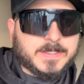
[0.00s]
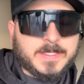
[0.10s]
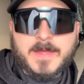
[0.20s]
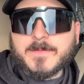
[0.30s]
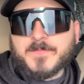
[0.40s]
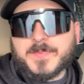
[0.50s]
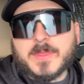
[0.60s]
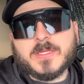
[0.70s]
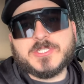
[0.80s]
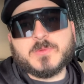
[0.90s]
yeah,
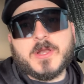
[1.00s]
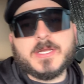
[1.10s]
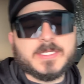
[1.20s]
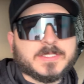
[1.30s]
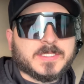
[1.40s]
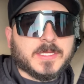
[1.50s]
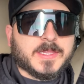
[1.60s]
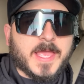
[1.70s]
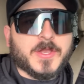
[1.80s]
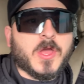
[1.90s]
just wanted to
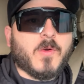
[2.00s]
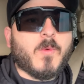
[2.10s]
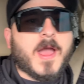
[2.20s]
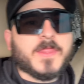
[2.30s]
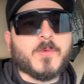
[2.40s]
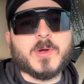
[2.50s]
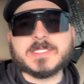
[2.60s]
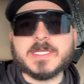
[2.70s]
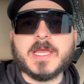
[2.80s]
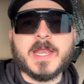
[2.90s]
let you know why there
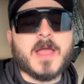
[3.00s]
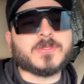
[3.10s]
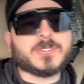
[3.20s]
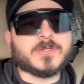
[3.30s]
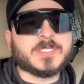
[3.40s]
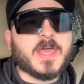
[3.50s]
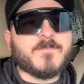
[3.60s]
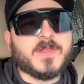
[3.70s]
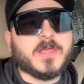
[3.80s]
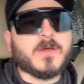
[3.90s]
wasn't an outro to
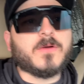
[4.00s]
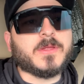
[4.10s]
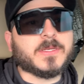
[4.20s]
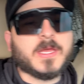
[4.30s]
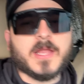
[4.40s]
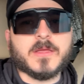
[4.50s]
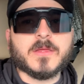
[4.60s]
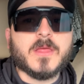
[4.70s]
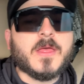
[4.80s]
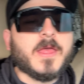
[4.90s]
that video and kind
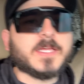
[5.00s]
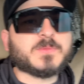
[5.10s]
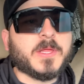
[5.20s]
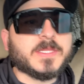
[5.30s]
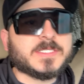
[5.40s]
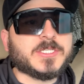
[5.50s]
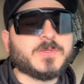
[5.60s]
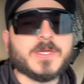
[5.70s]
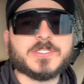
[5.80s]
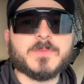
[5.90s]
of explain the
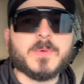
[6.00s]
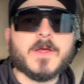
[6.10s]
situation.